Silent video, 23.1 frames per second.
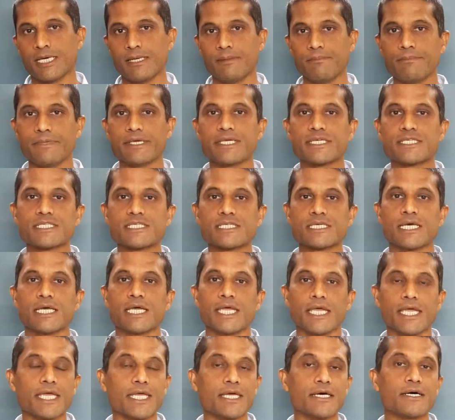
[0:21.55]
Means
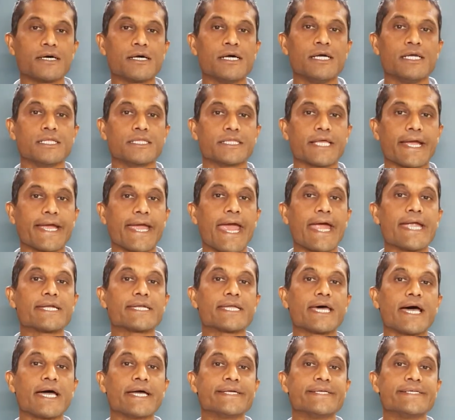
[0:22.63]
here the
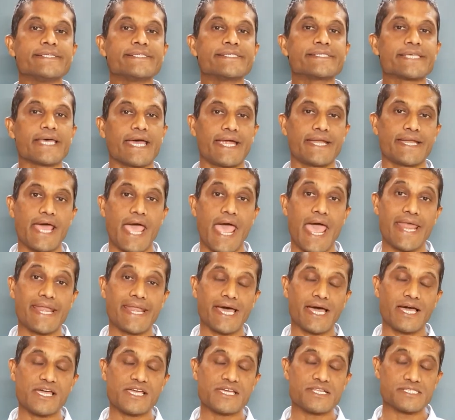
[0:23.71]
cations and
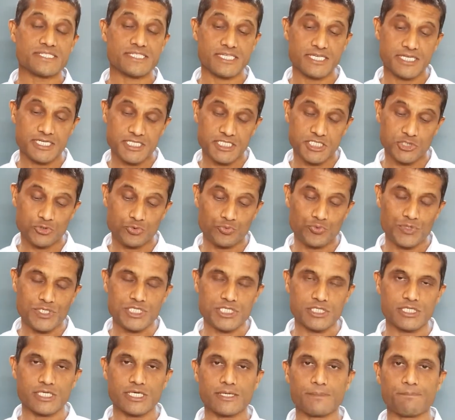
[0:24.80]
anions switch
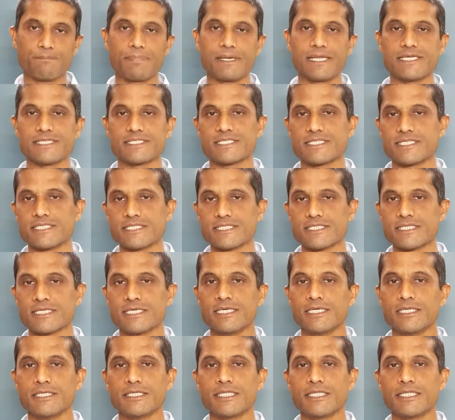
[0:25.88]
their places.